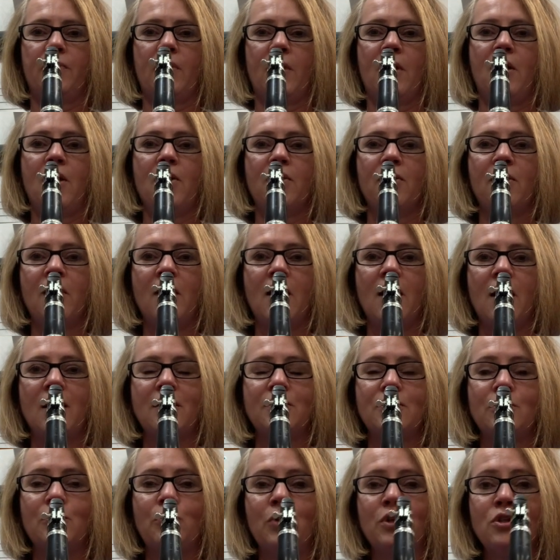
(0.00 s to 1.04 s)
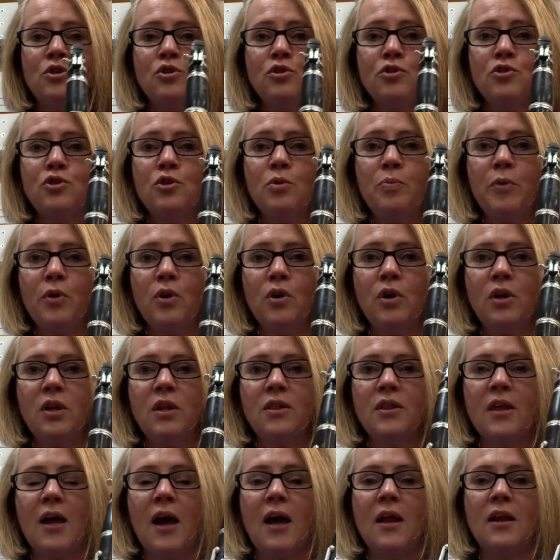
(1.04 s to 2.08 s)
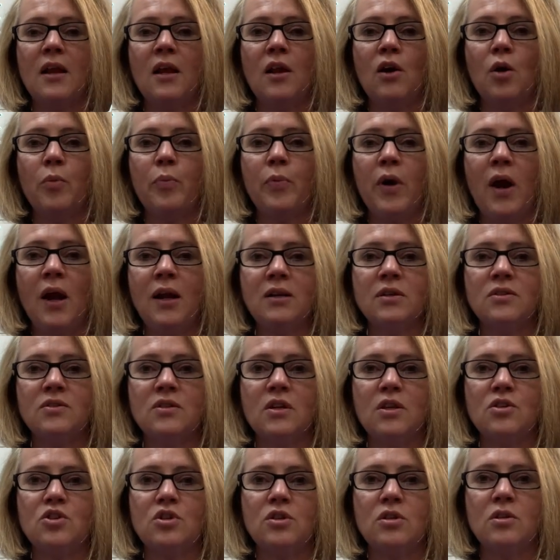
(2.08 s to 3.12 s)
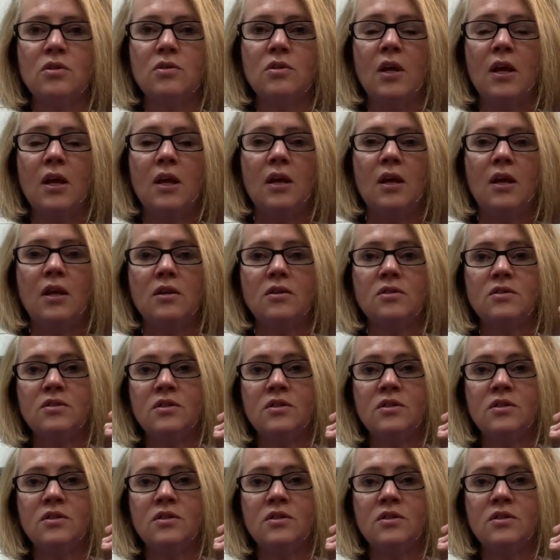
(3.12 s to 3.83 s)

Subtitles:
All right, once you're super good at that and our practice session is